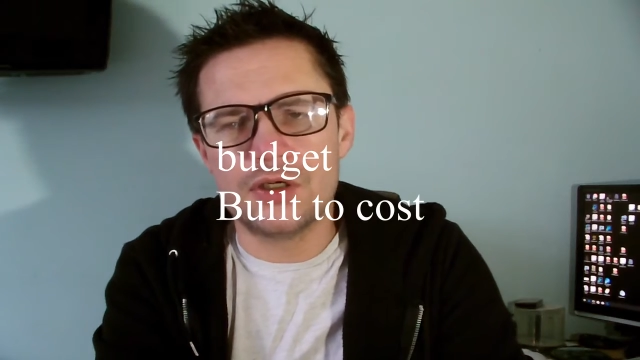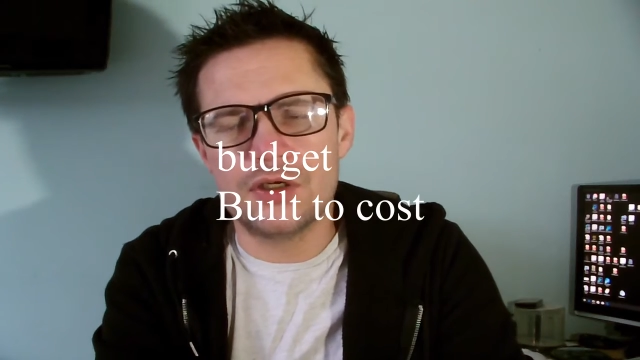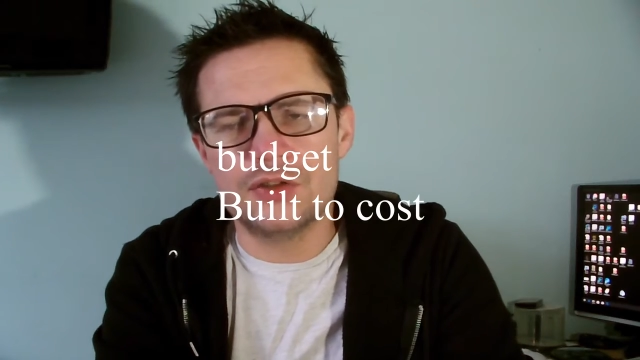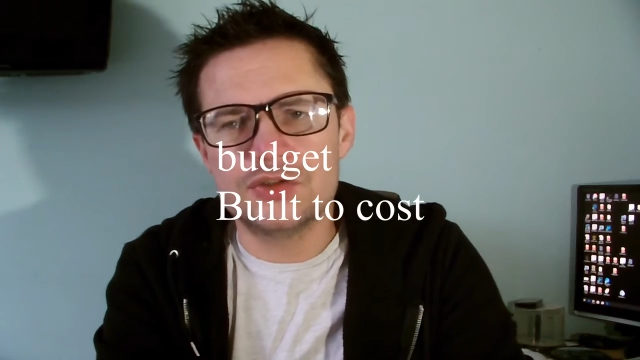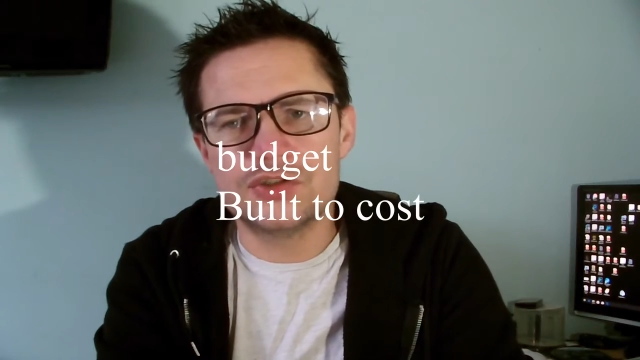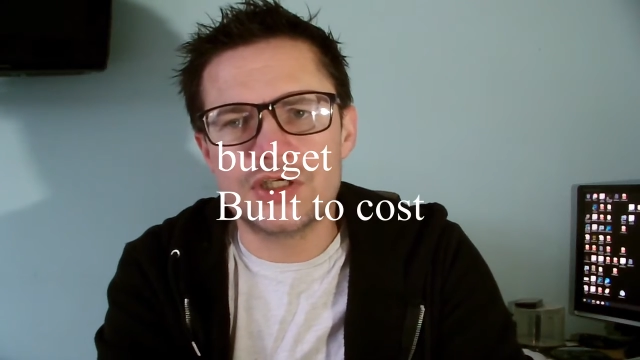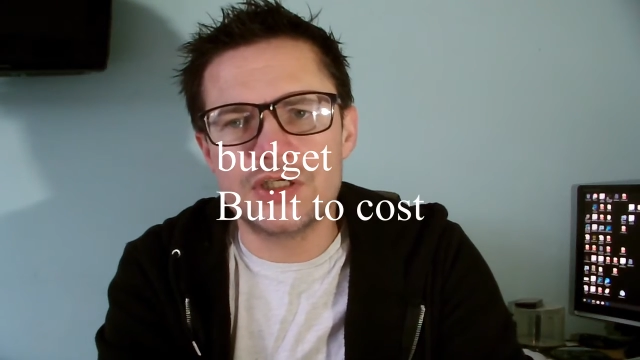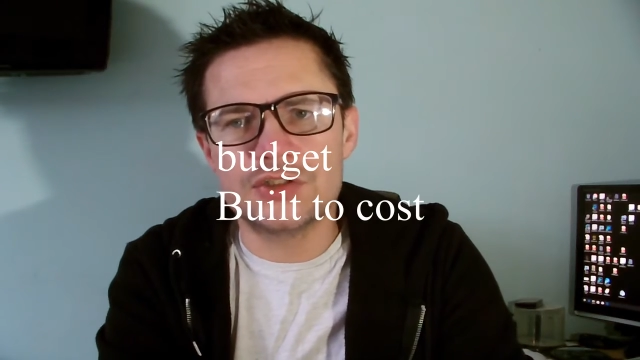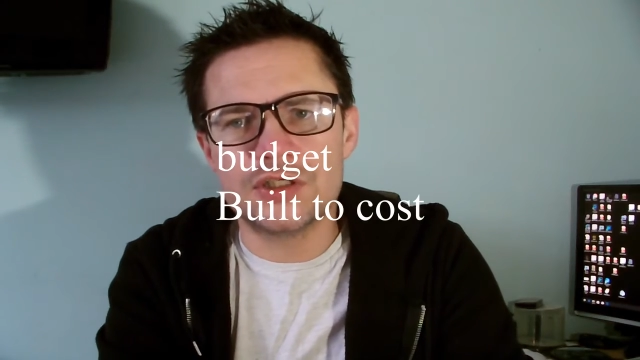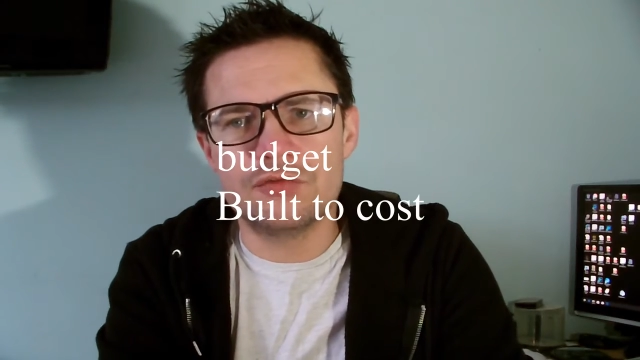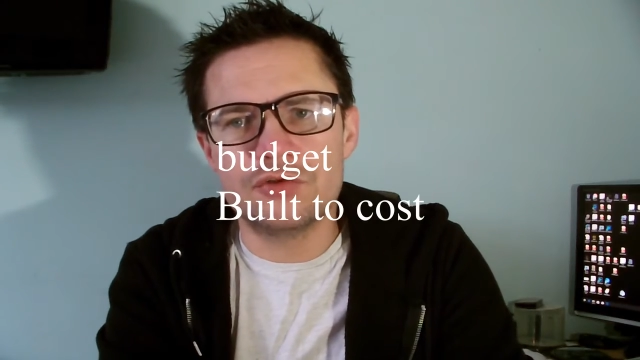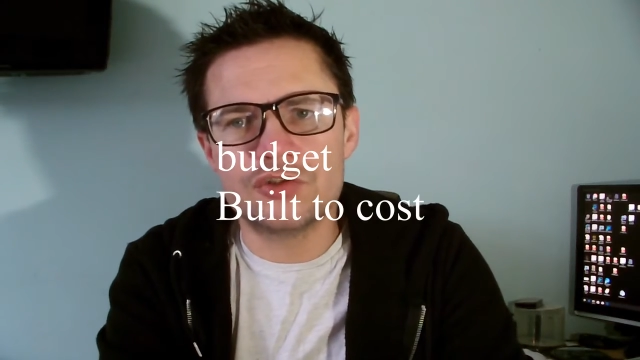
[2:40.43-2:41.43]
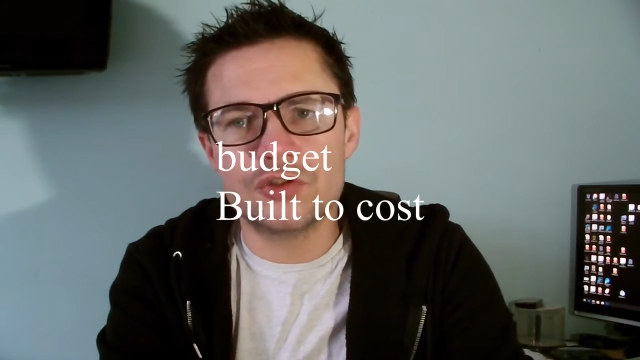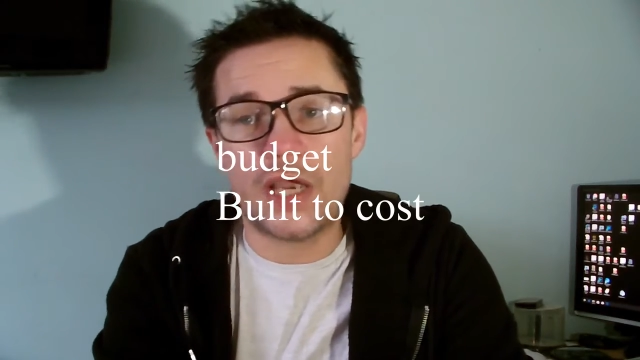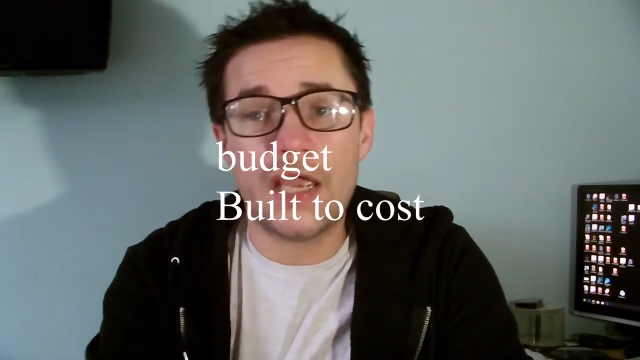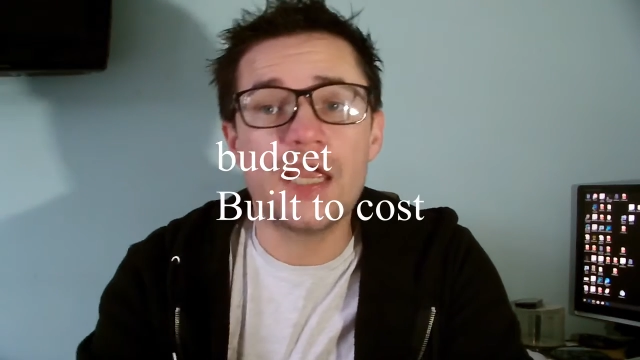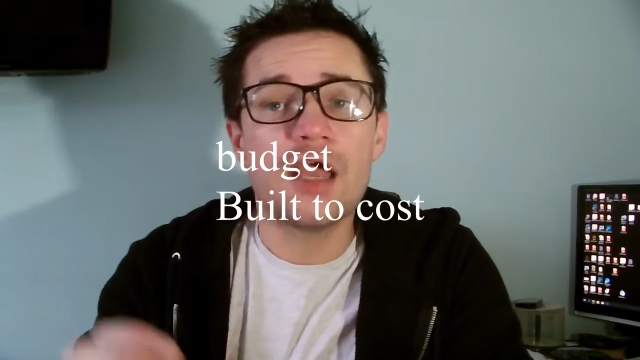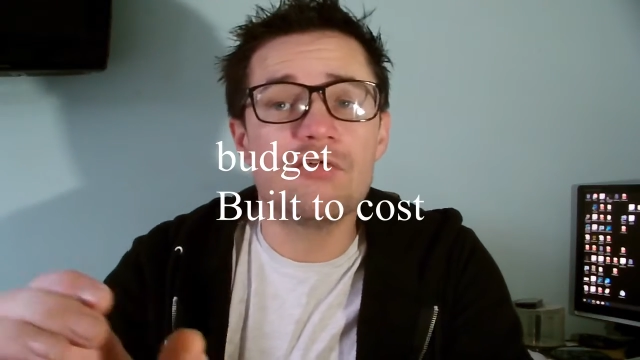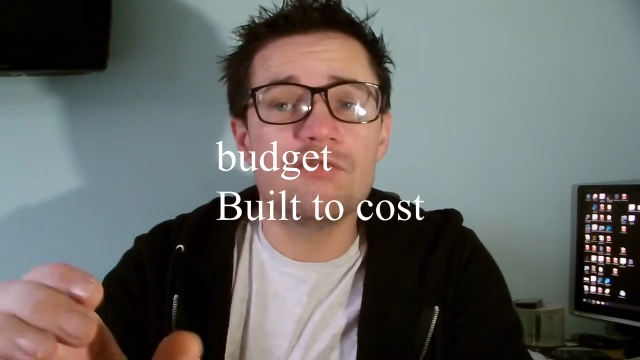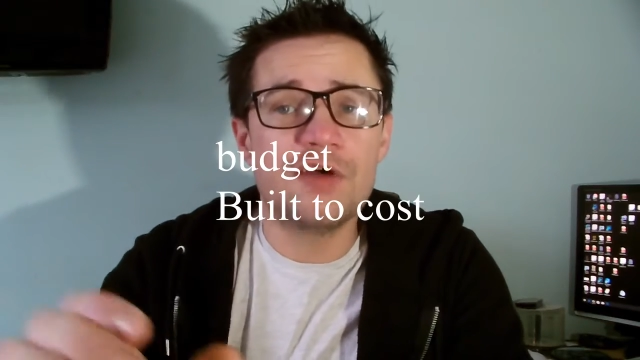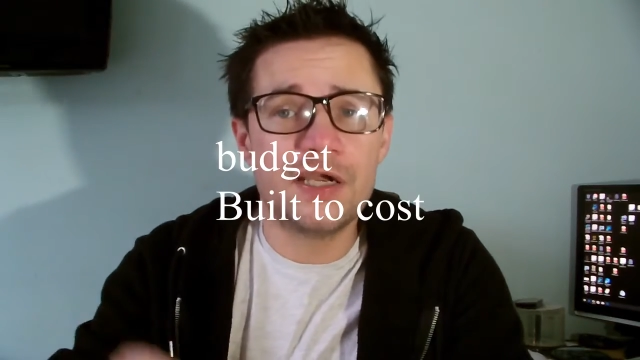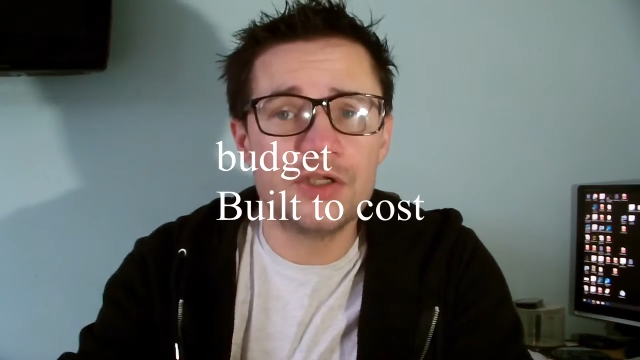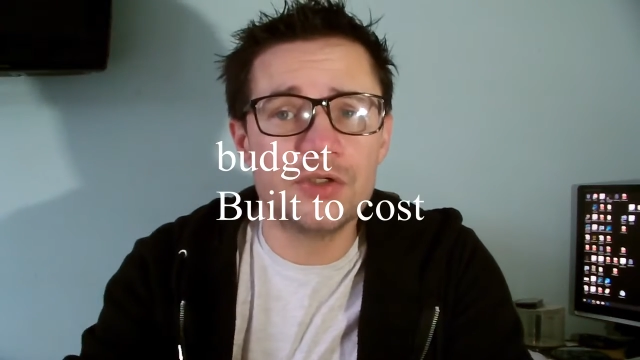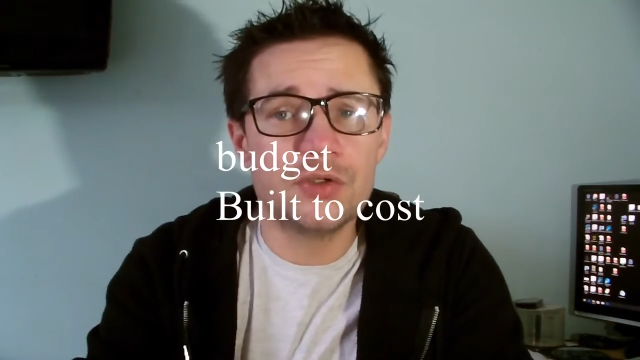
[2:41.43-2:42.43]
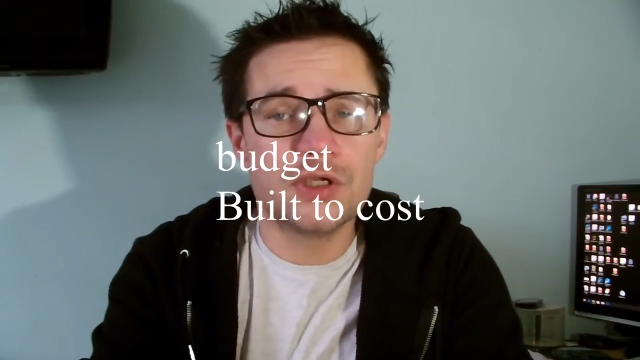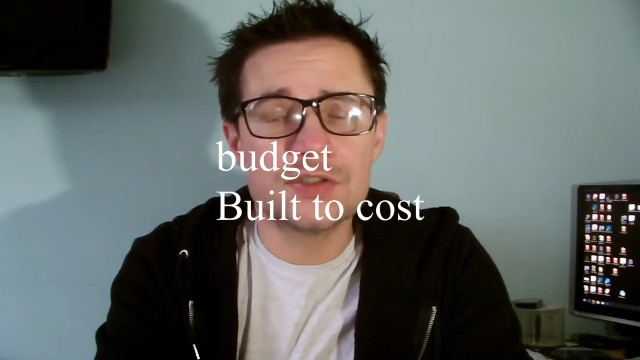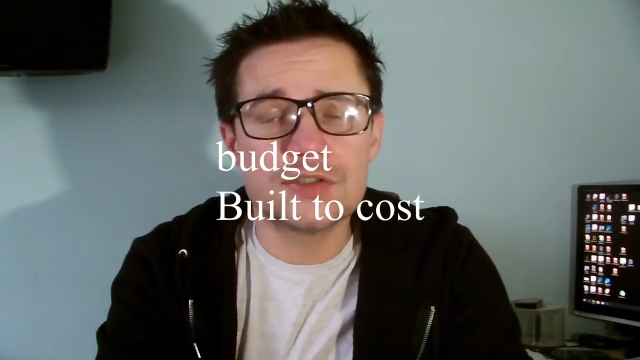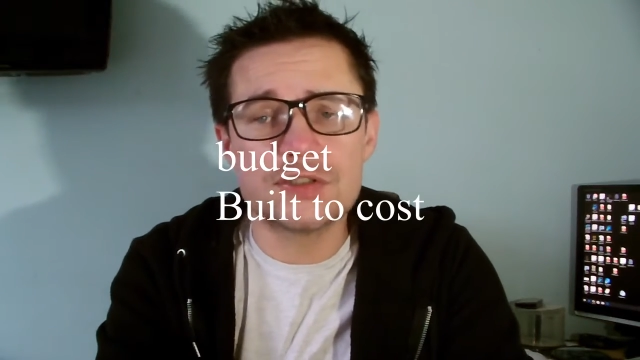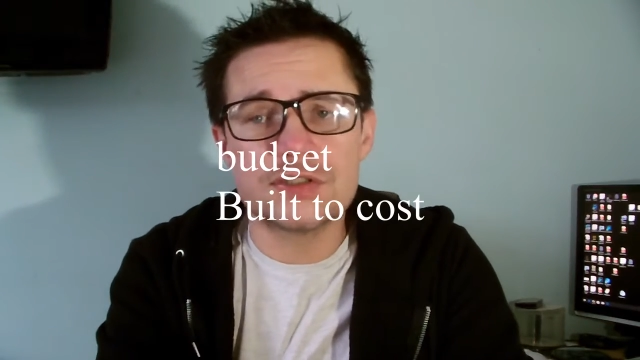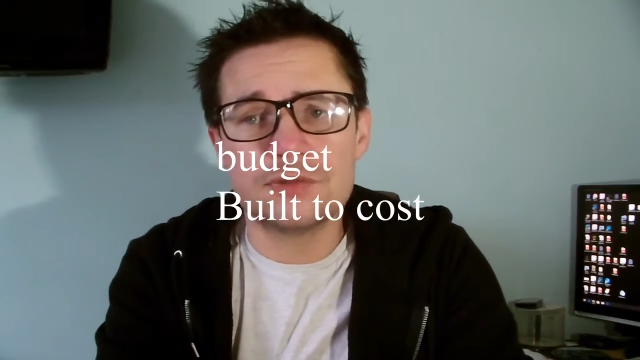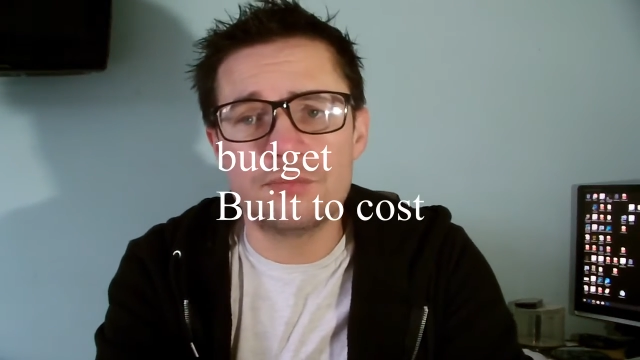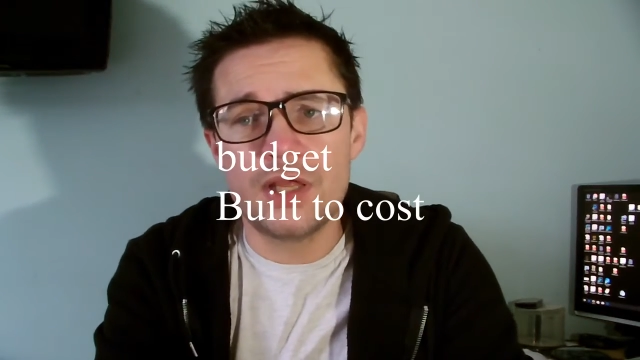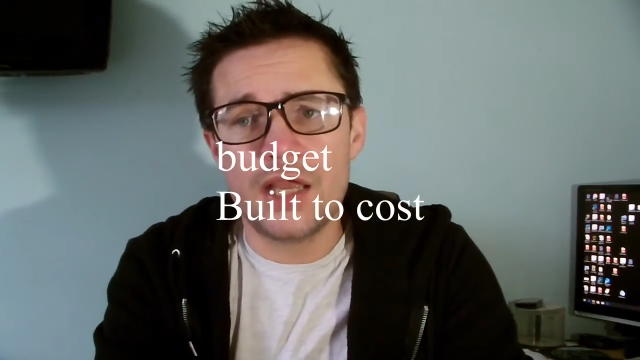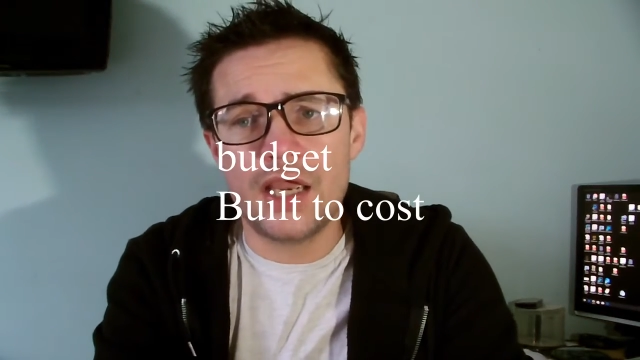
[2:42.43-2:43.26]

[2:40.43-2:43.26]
going to change over to a value system,